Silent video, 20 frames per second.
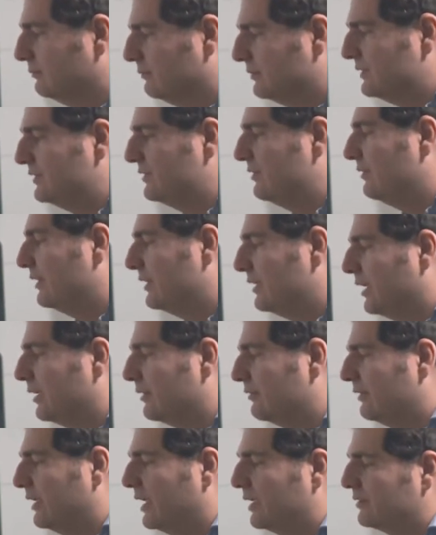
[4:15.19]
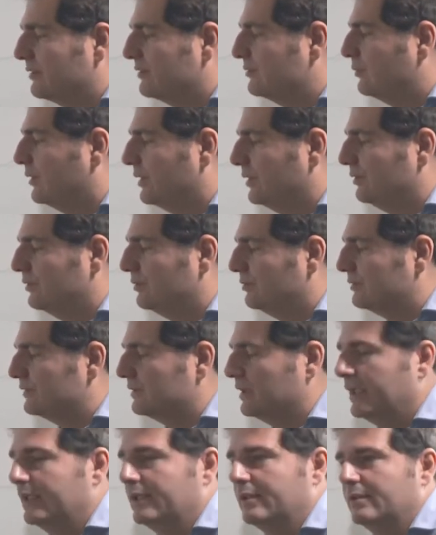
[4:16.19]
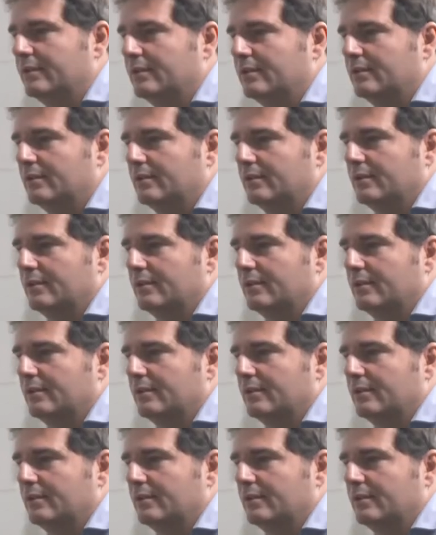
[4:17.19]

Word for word: stirred tank reactors when you use like uh,